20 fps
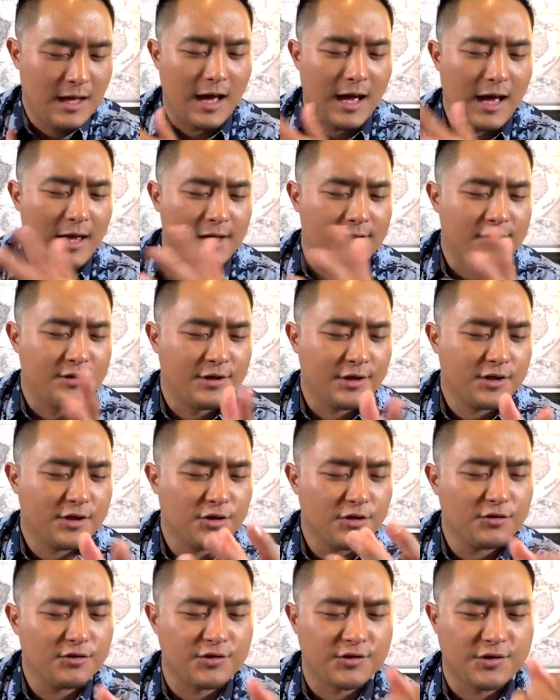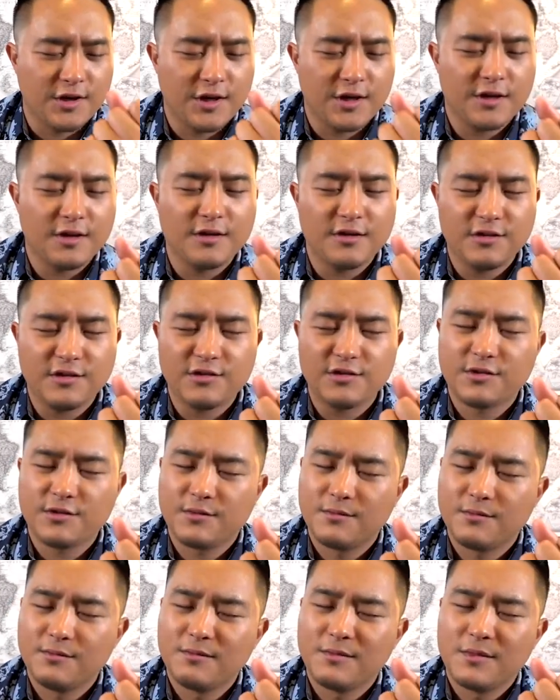I took your
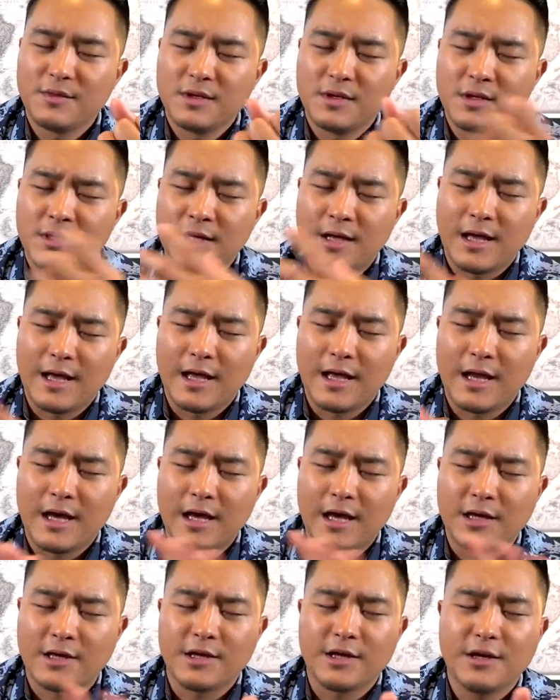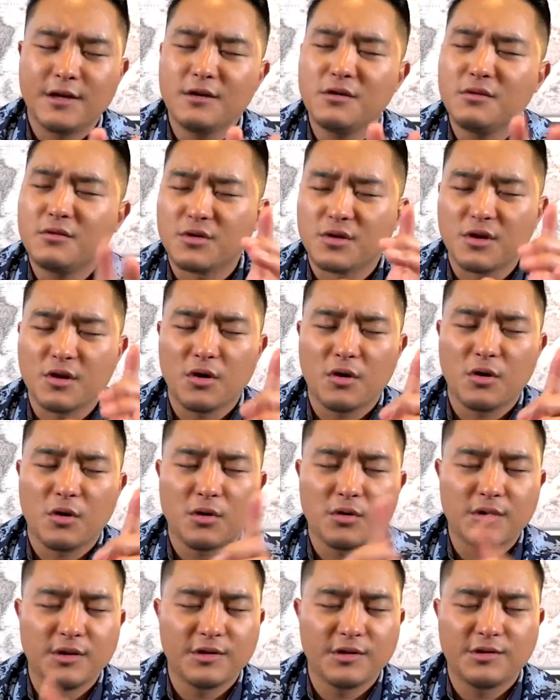sins and I healed
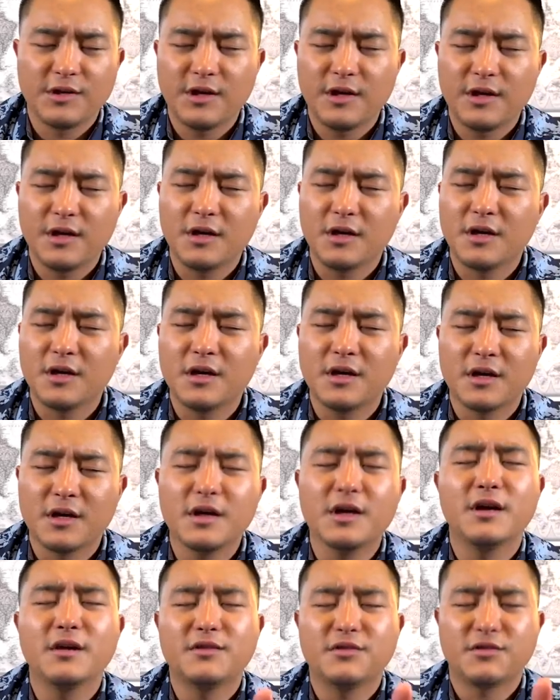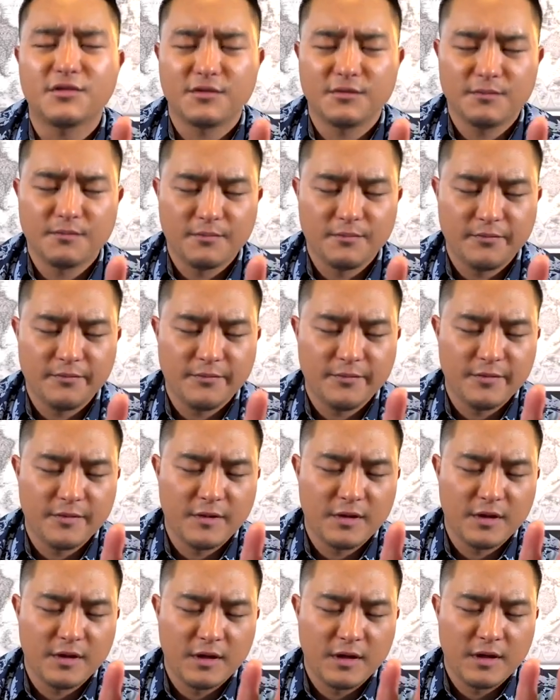your disease.
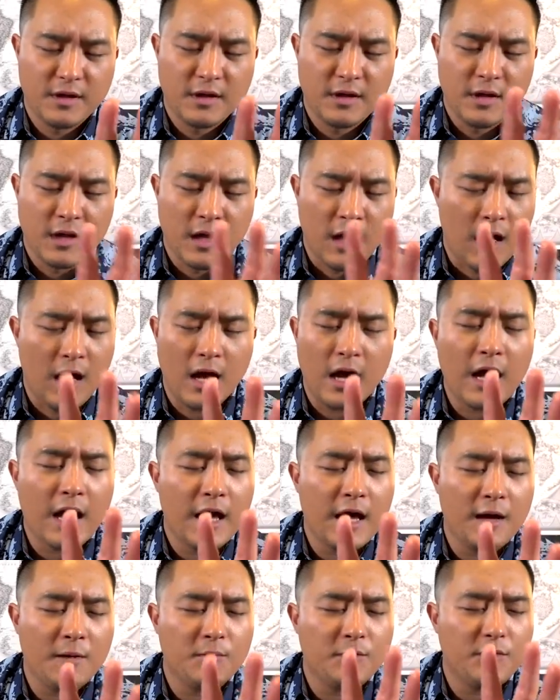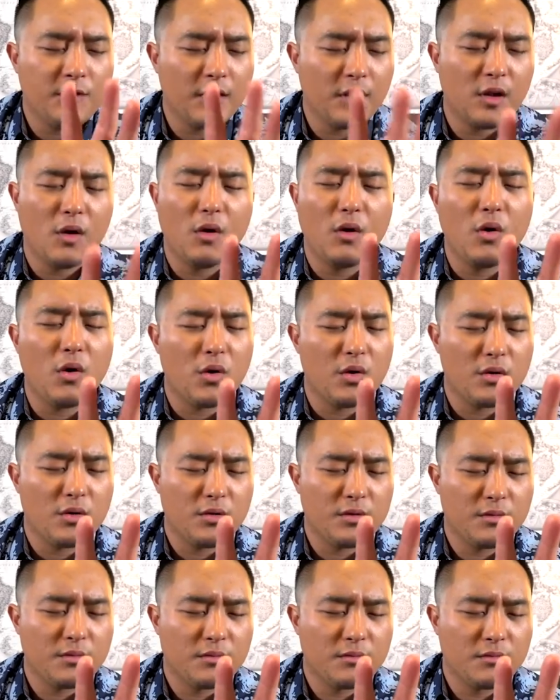I am the Lord,
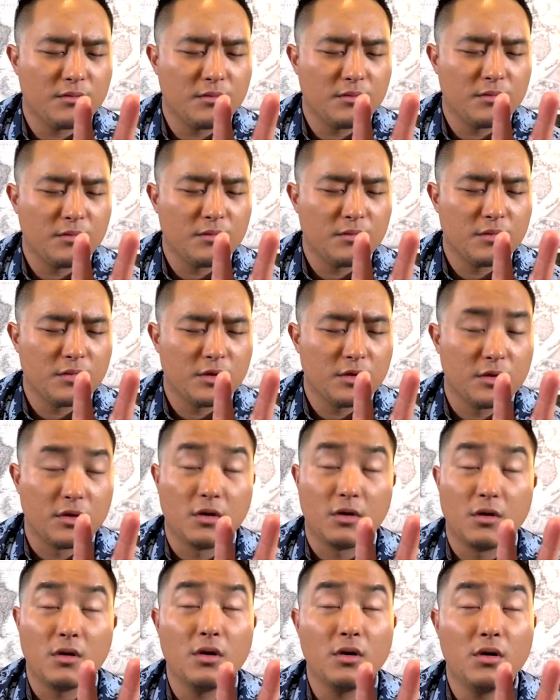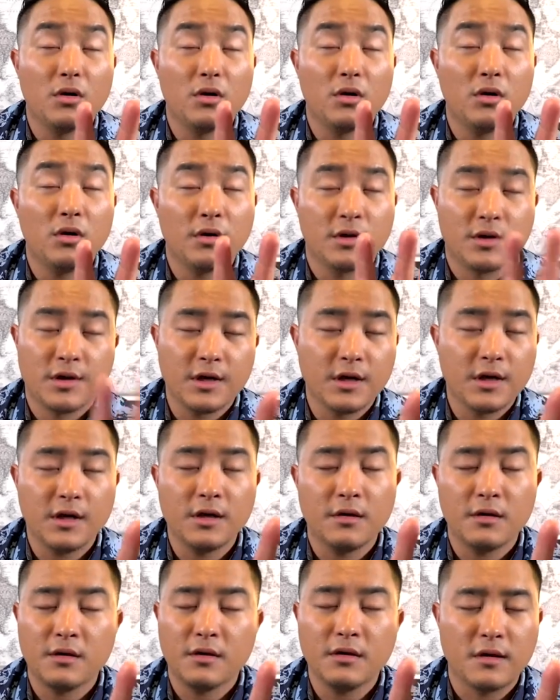your
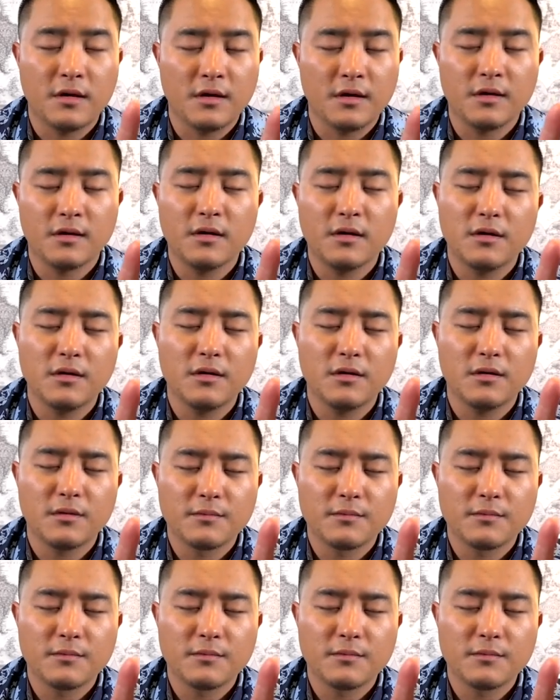healer.